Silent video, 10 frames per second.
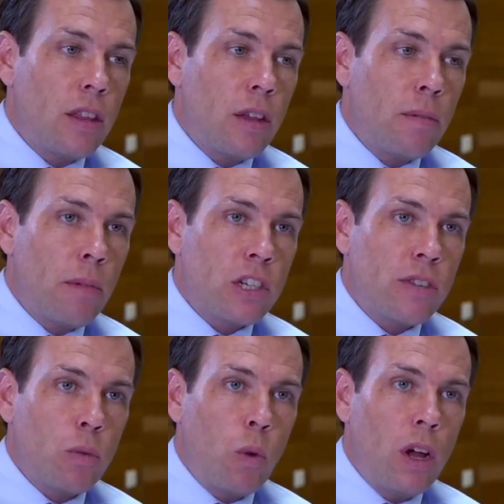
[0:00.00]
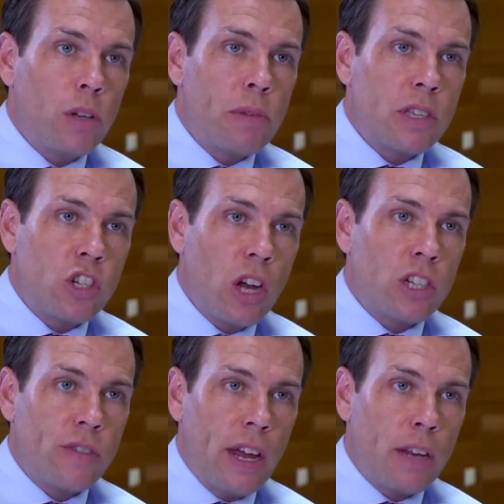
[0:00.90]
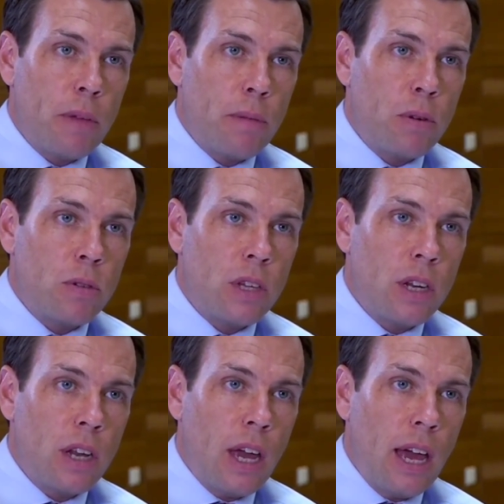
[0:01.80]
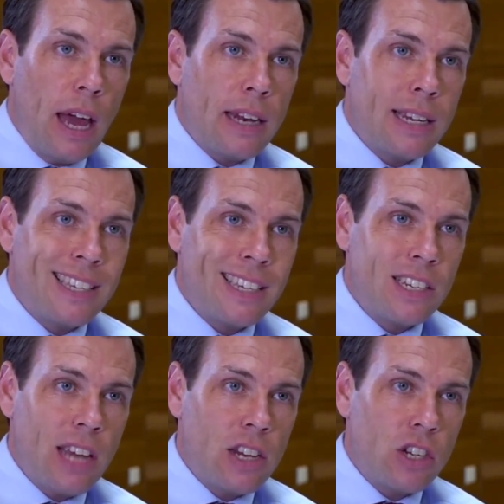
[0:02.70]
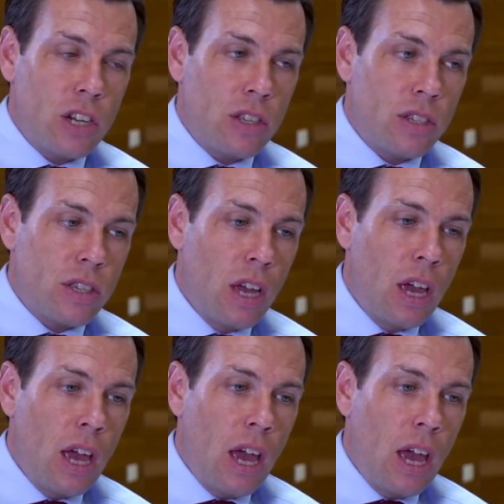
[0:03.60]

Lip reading: that much of the world misjudged Vladimir Putin and his intentions.